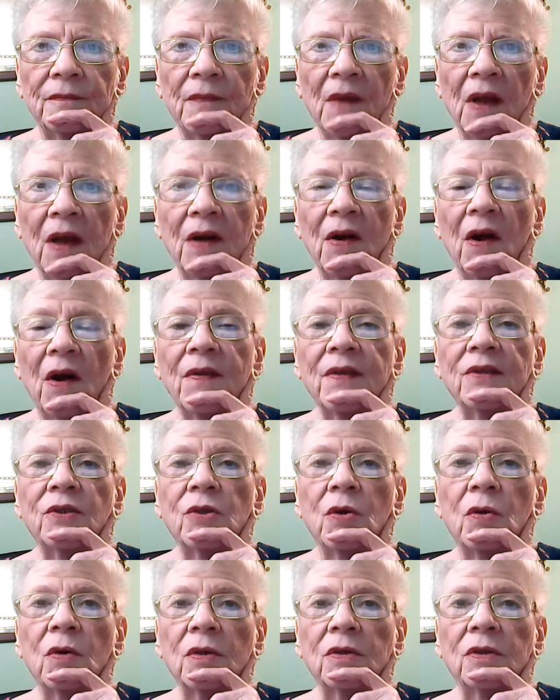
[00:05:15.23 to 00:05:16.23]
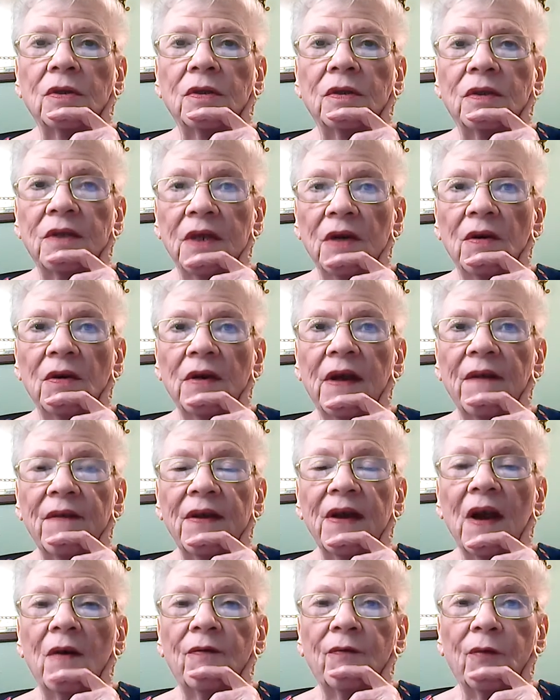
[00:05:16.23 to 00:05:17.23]
And are the schools still
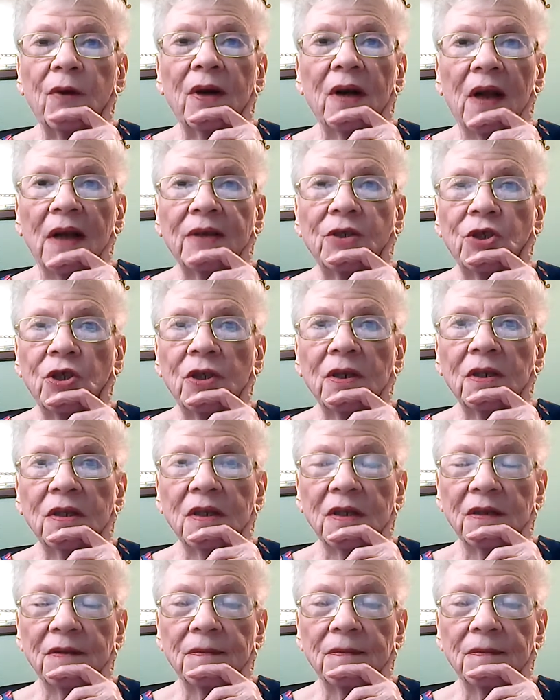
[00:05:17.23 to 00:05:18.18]
giving out free lunches?